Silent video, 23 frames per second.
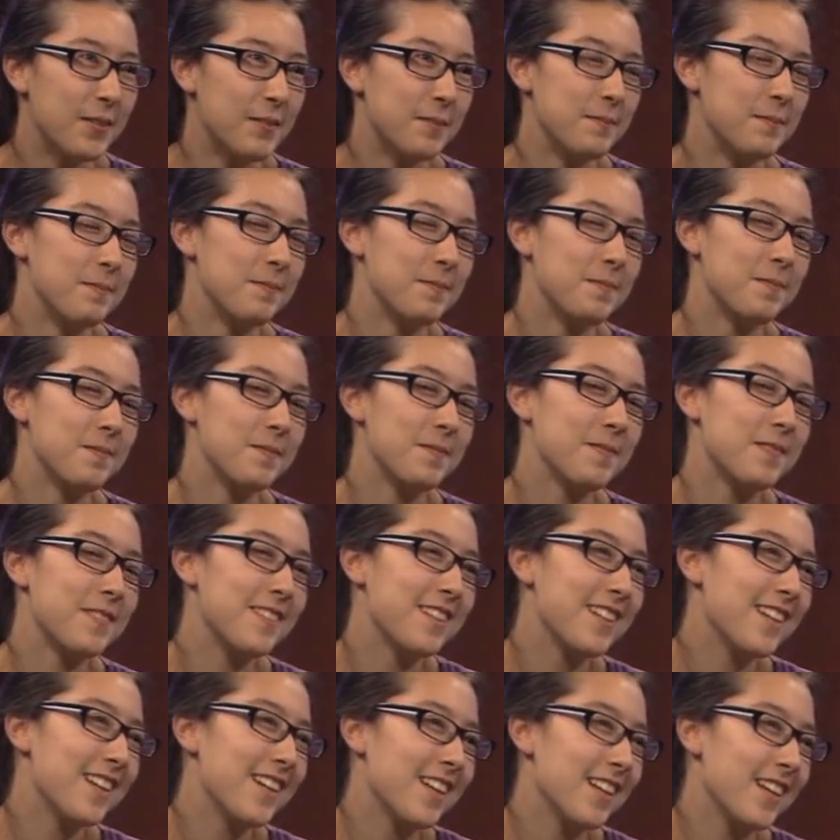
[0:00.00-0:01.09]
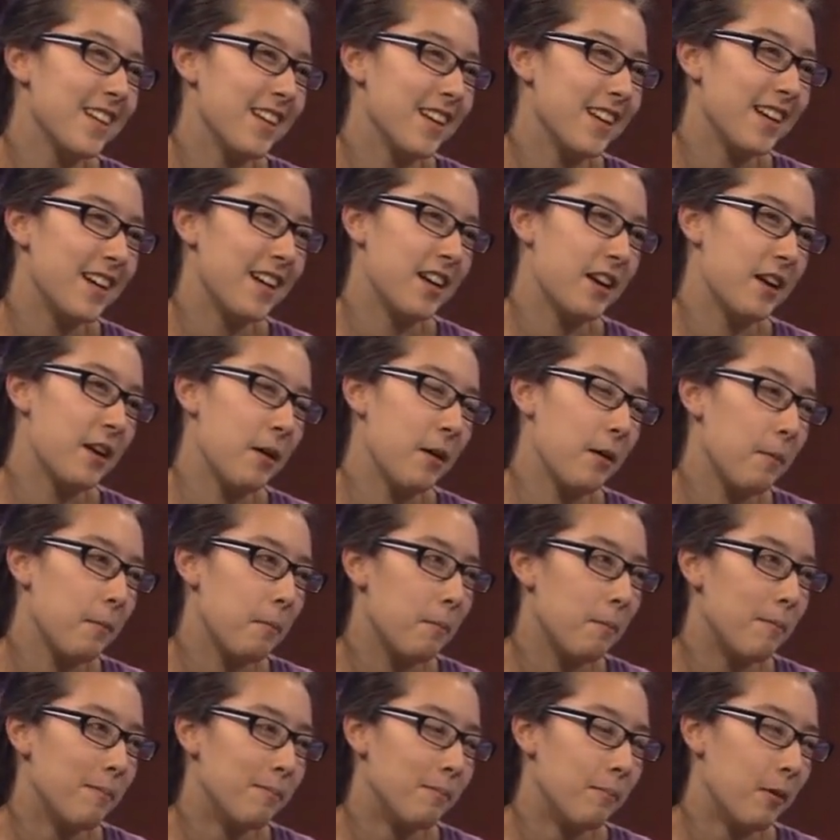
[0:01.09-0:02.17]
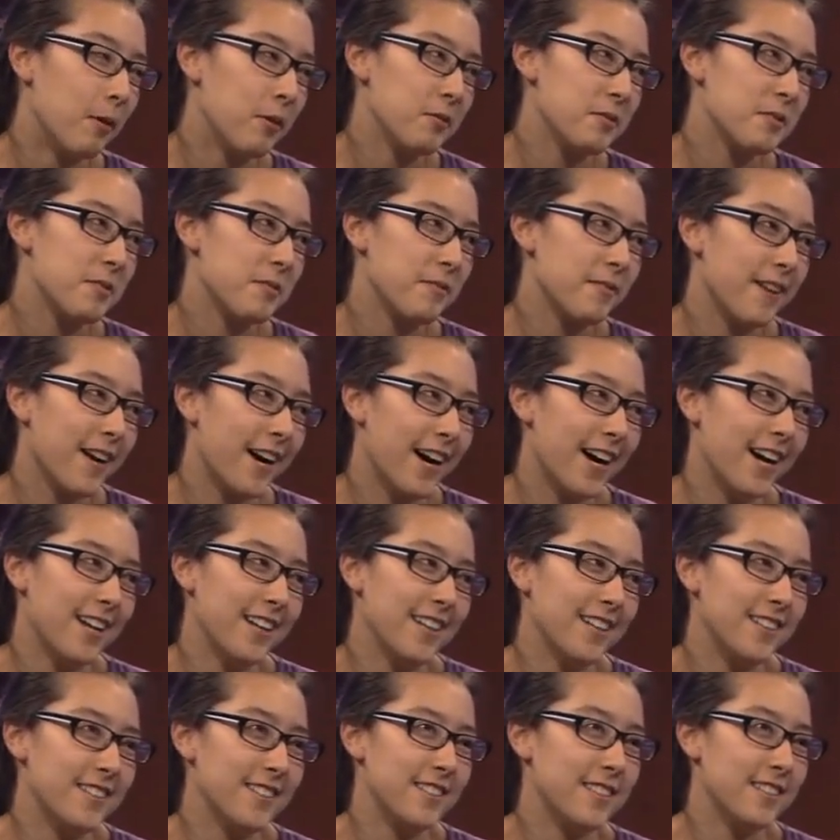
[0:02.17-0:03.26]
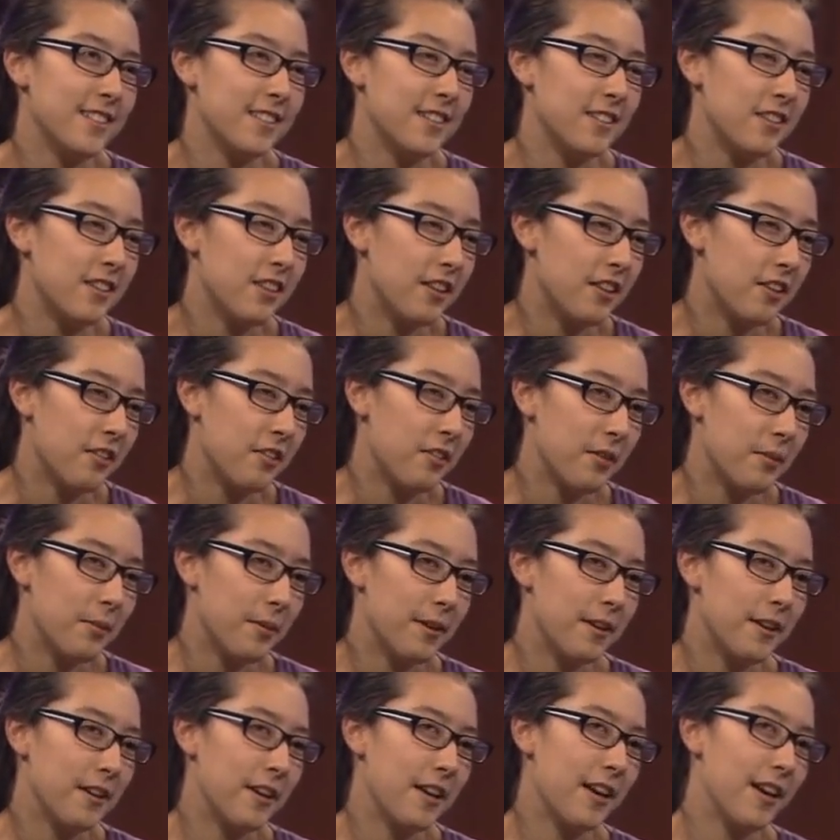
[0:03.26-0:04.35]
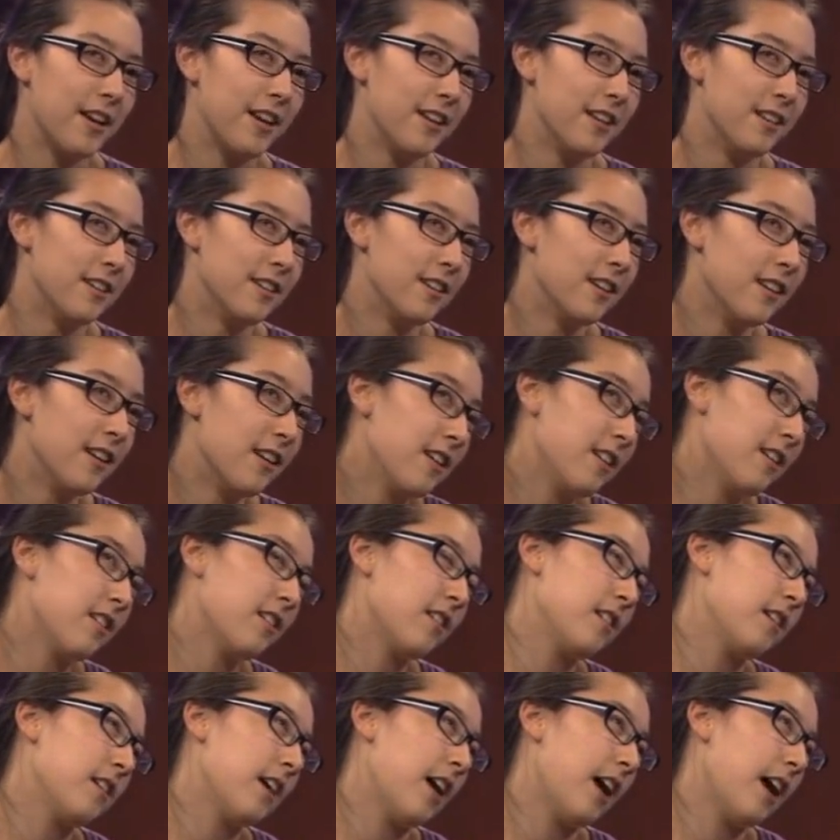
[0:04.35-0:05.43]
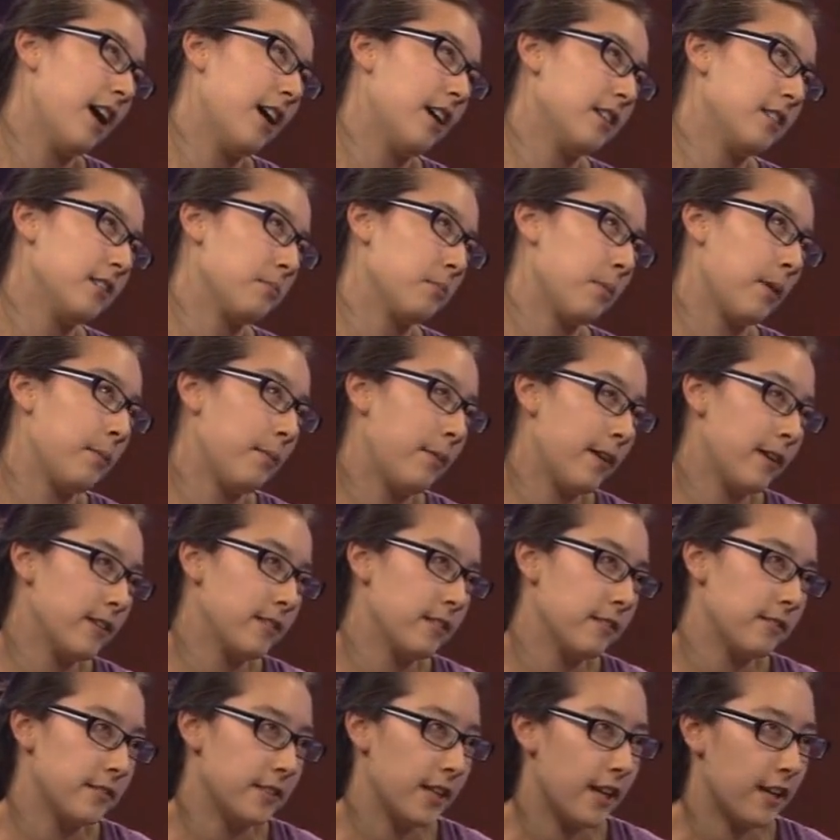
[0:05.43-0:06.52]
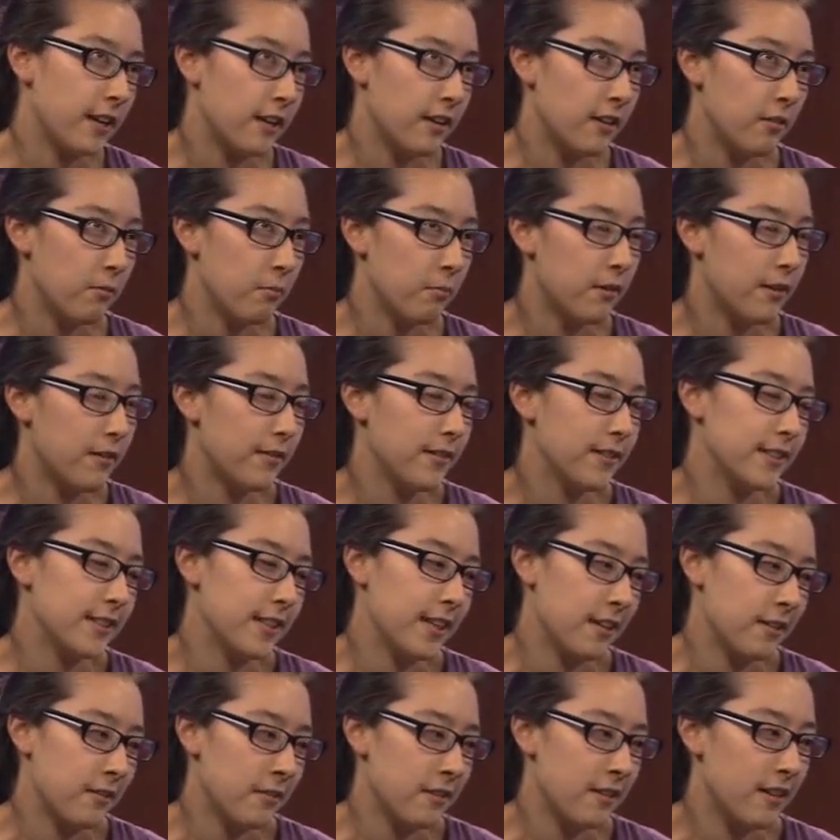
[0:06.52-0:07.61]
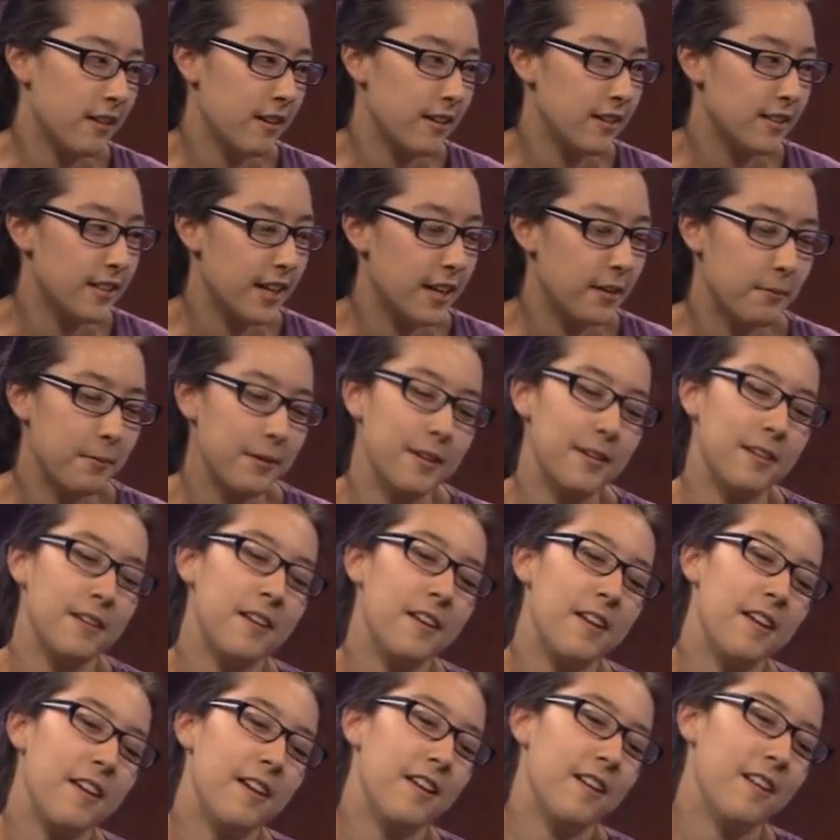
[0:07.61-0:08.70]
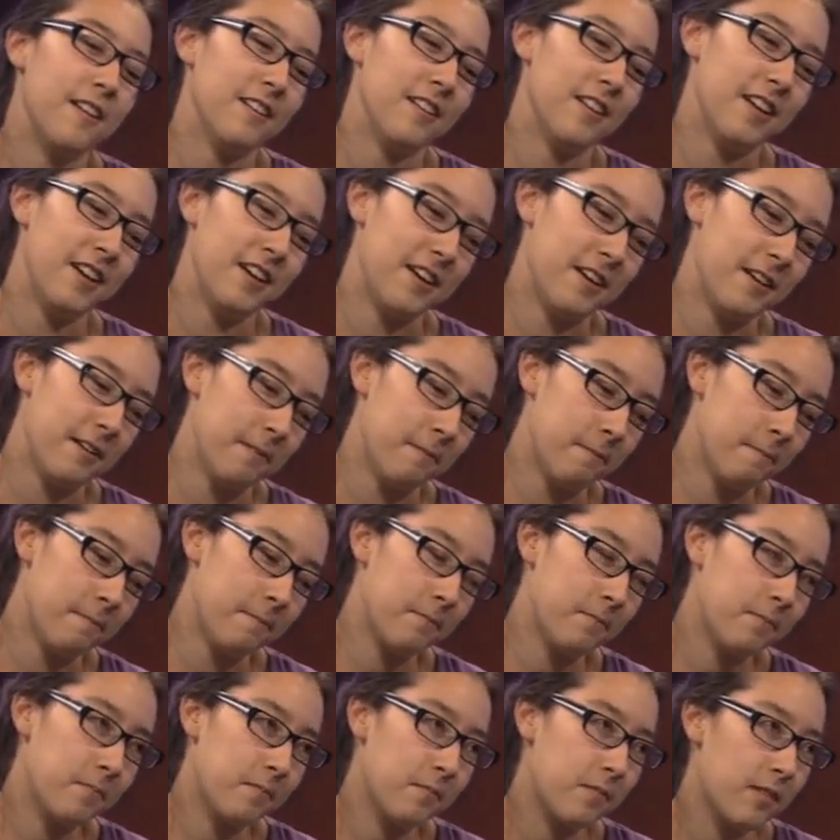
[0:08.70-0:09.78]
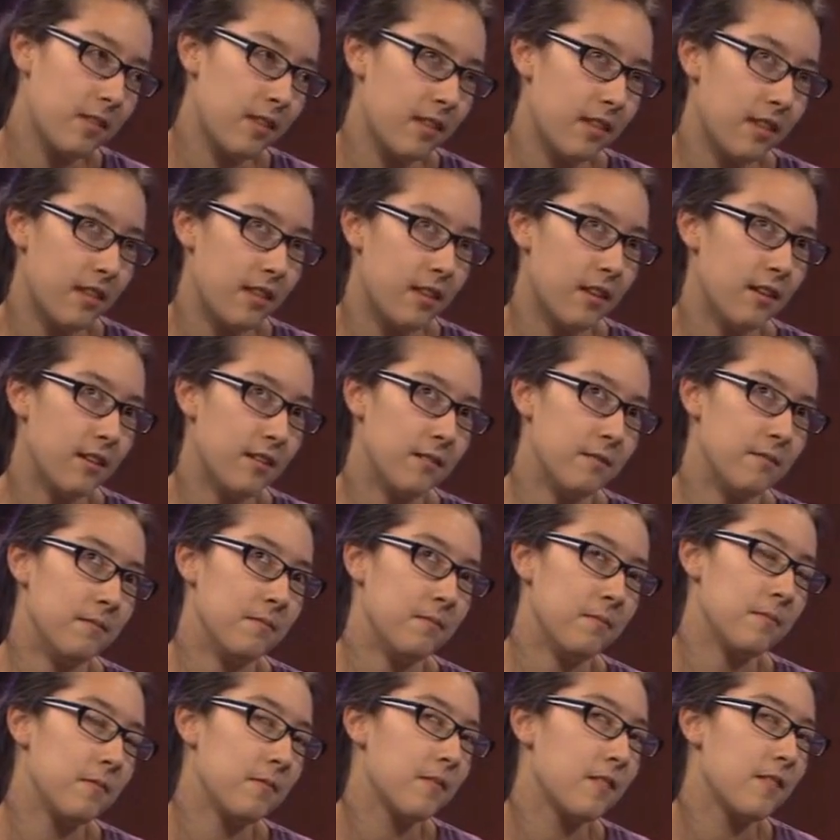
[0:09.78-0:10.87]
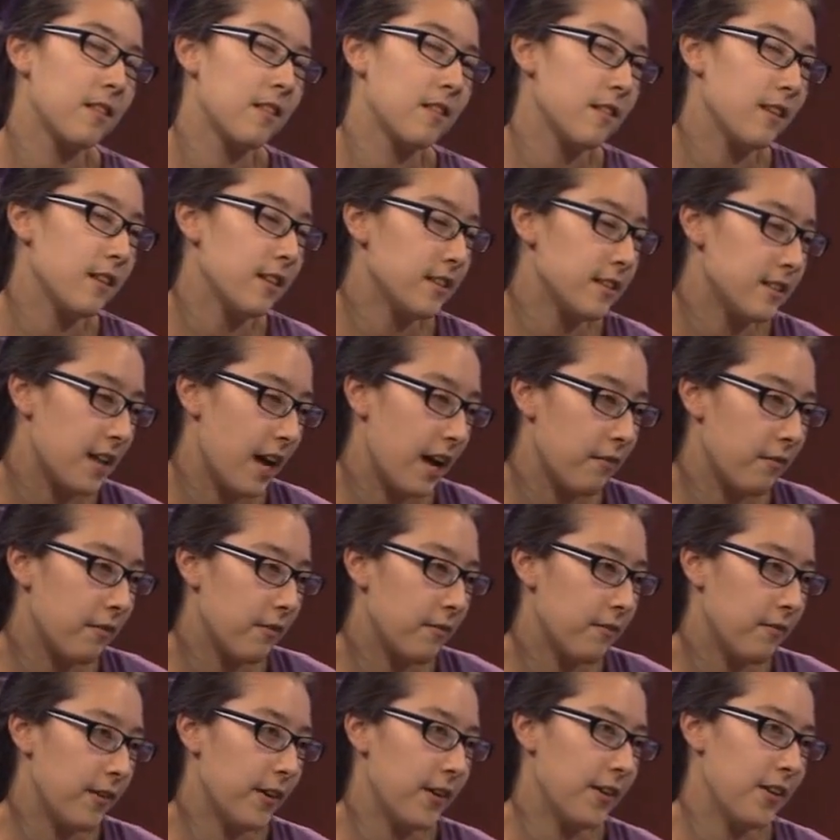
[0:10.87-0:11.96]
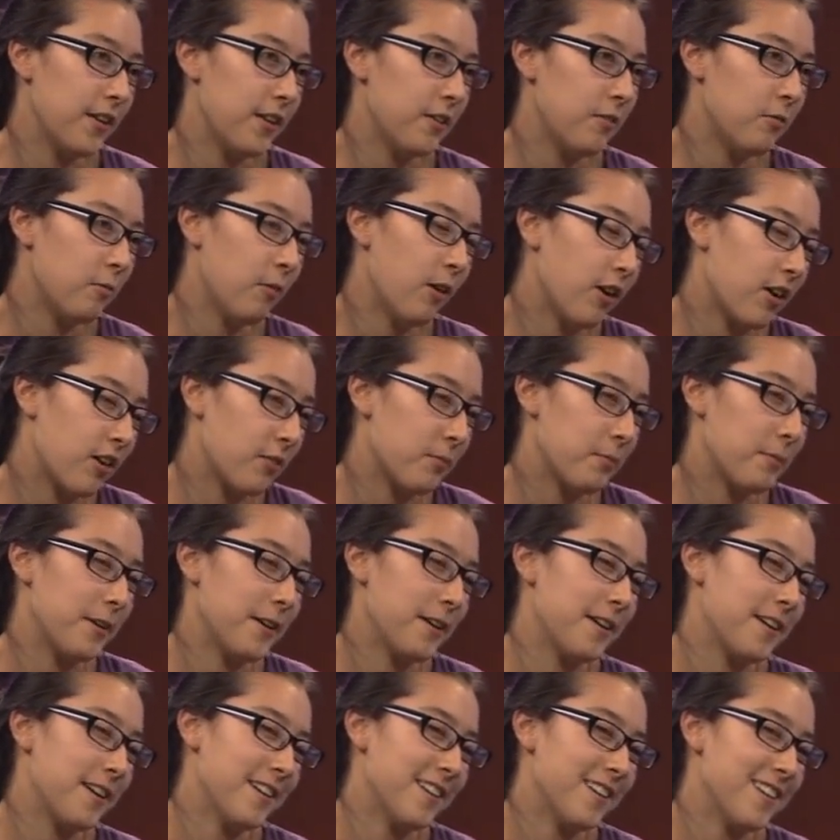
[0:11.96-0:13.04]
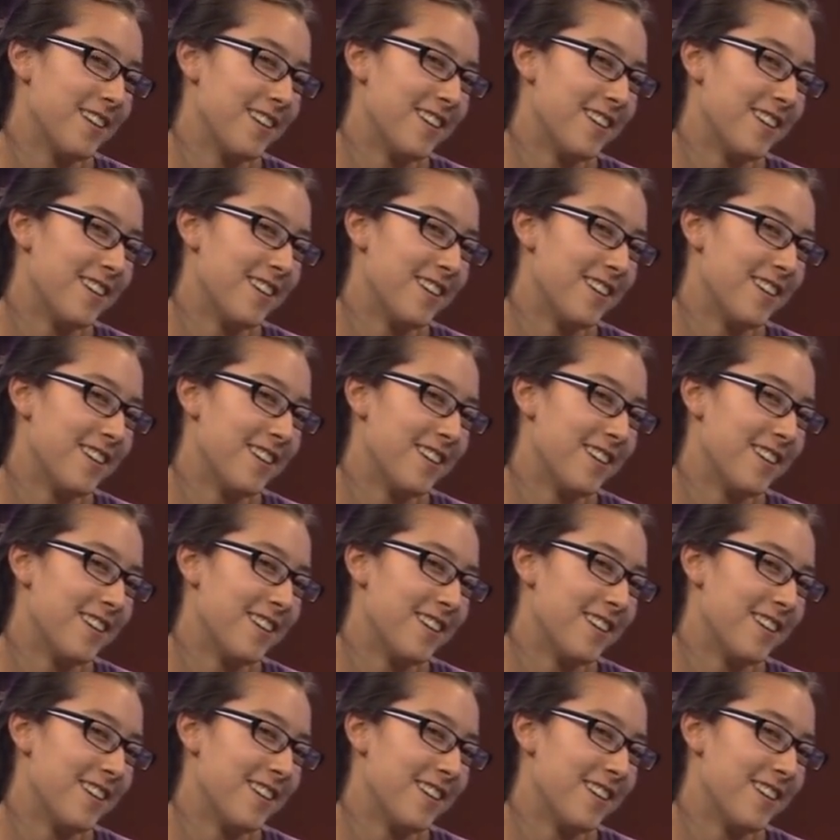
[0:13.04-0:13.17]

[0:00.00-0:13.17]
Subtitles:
and like most of the islands in the Caribbean, and as my parents have said in the previous segment, like the staff are very welcoming, and